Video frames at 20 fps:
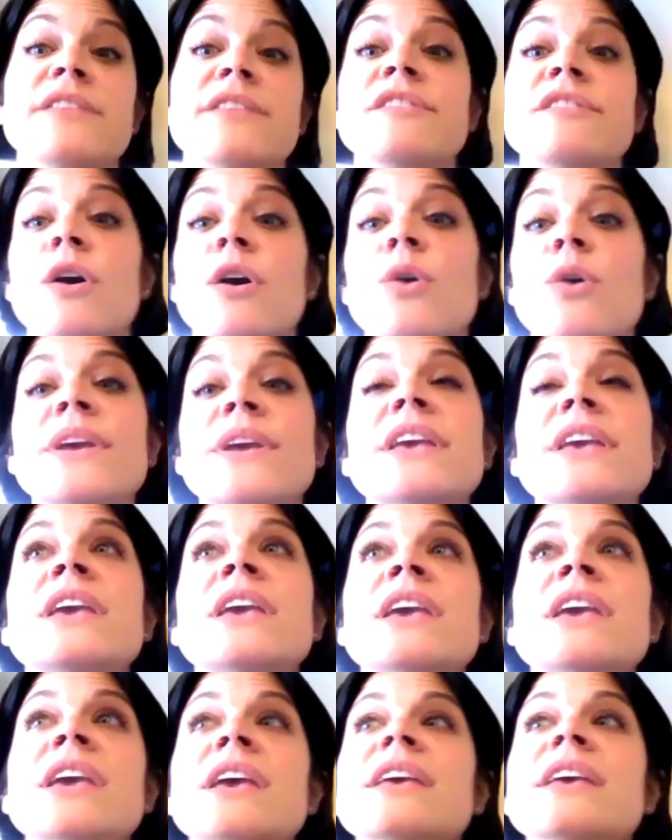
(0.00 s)
so
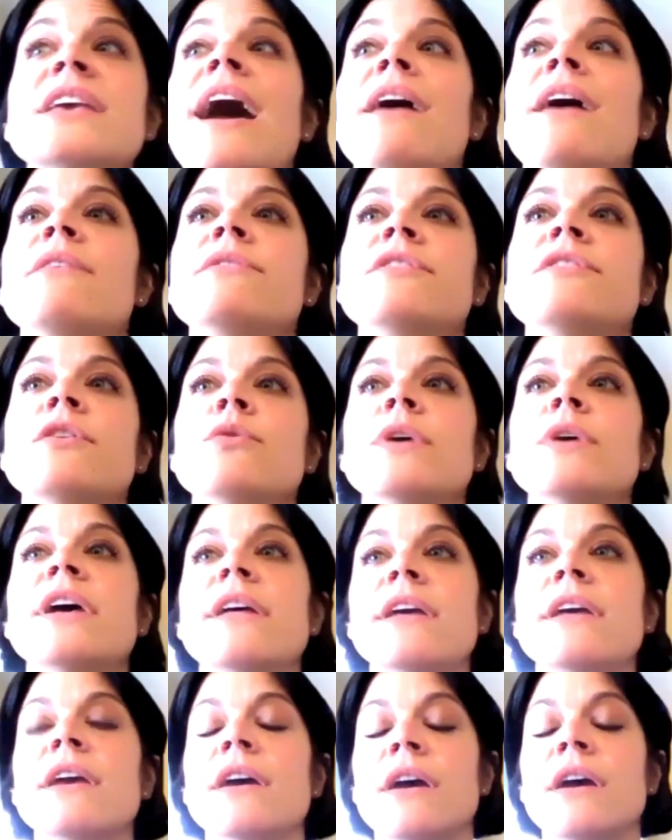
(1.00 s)
he, yeah, so it
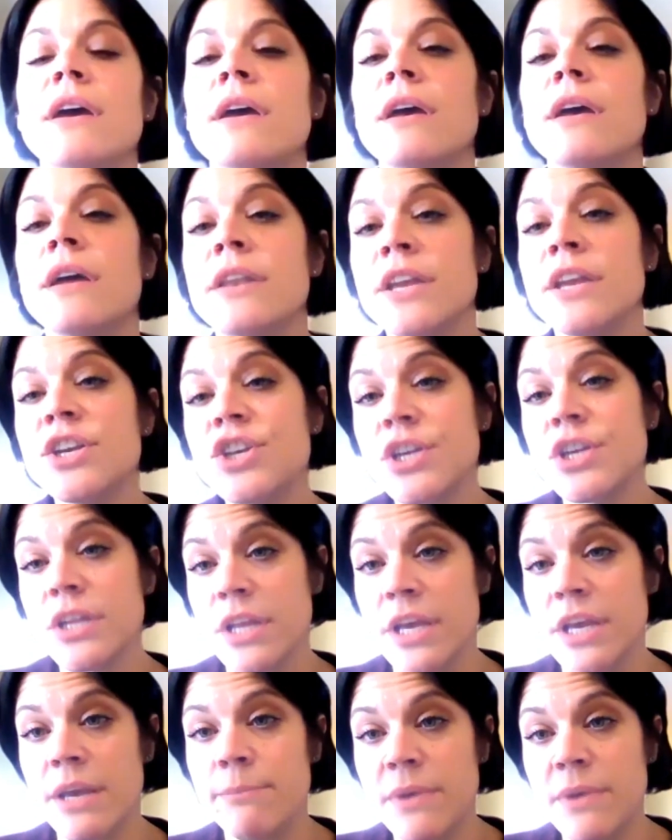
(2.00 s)

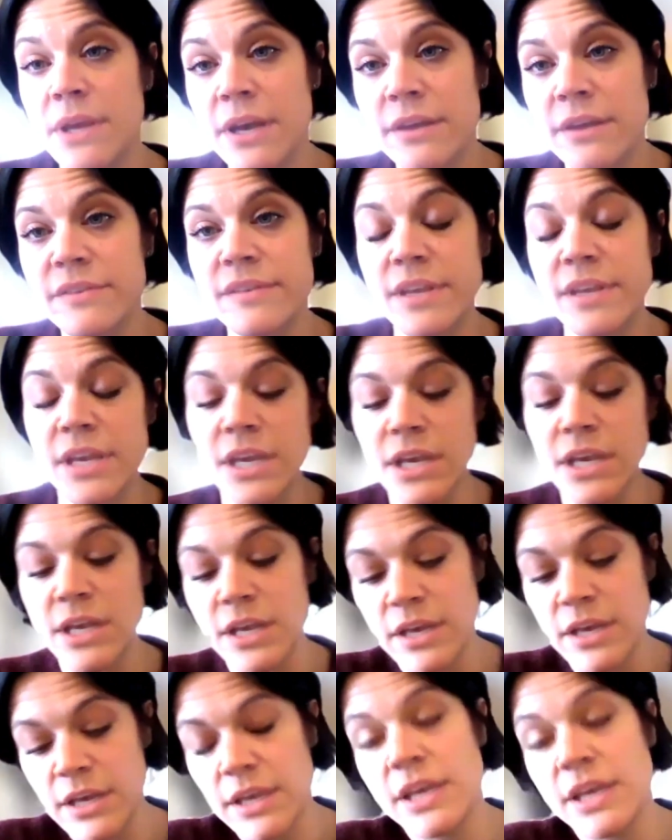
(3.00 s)
initially, because
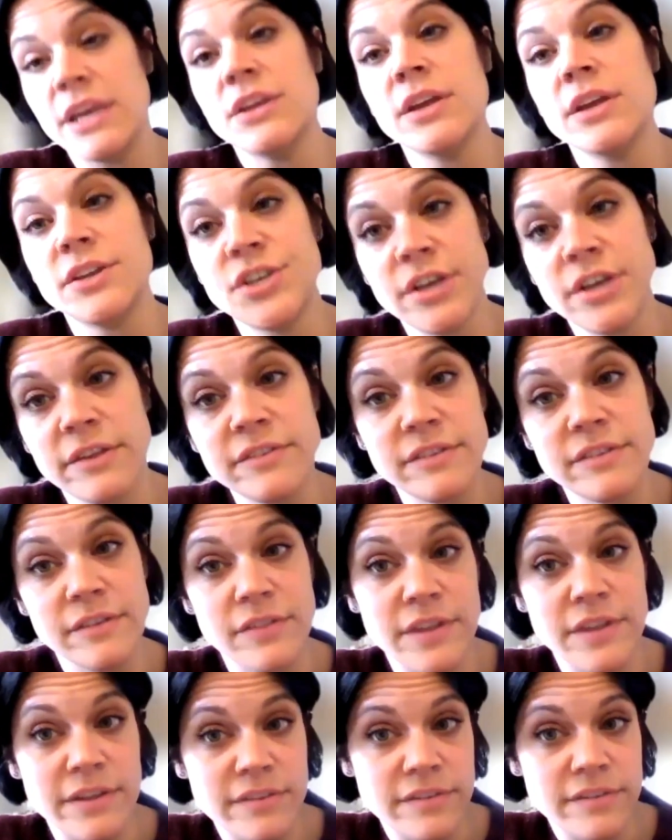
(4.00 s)
he had just
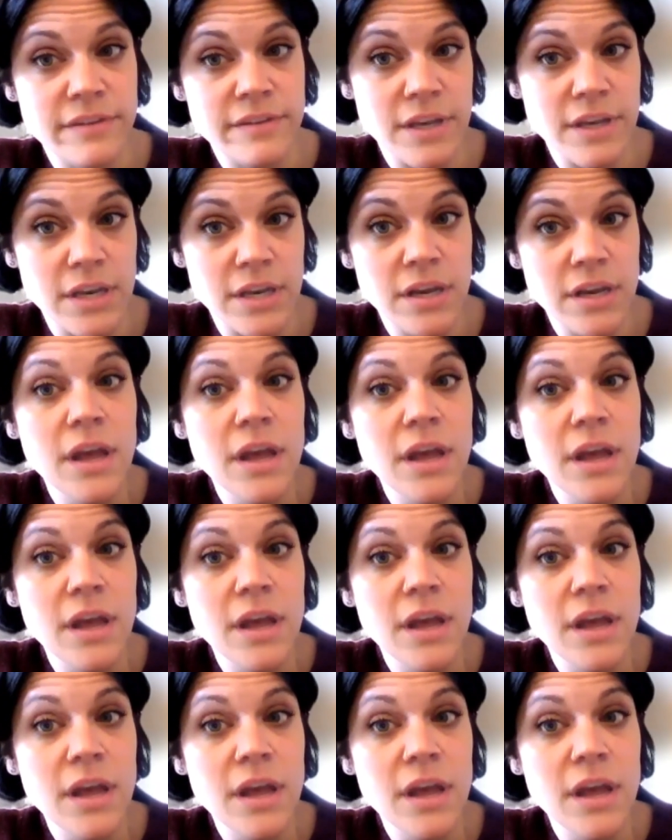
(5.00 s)
enlisted,